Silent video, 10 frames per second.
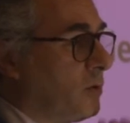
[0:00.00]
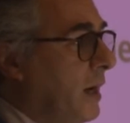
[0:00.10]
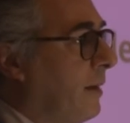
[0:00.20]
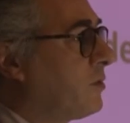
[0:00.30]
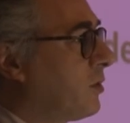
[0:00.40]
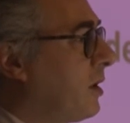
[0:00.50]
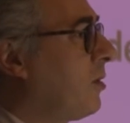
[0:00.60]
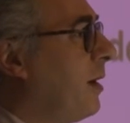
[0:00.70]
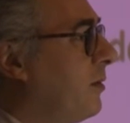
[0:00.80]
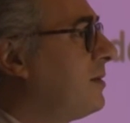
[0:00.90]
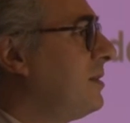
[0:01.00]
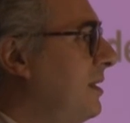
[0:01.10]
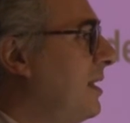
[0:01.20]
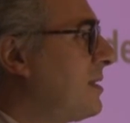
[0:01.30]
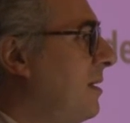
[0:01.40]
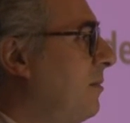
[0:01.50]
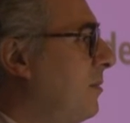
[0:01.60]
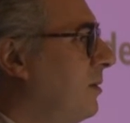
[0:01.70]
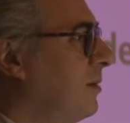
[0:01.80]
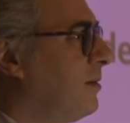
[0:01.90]
I'm talking about DSM,
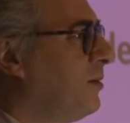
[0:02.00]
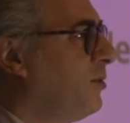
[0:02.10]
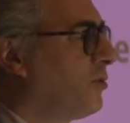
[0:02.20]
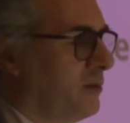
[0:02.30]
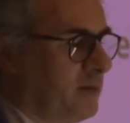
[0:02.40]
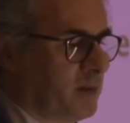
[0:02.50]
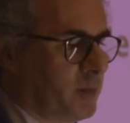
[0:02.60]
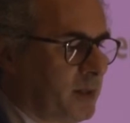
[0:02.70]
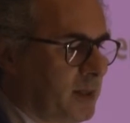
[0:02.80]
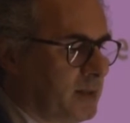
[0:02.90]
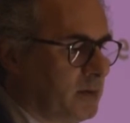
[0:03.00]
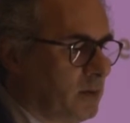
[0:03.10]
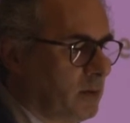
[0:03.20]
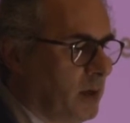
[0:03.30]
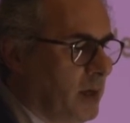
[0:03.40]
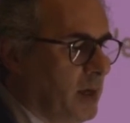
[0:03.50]
neurodevelopmental disorder.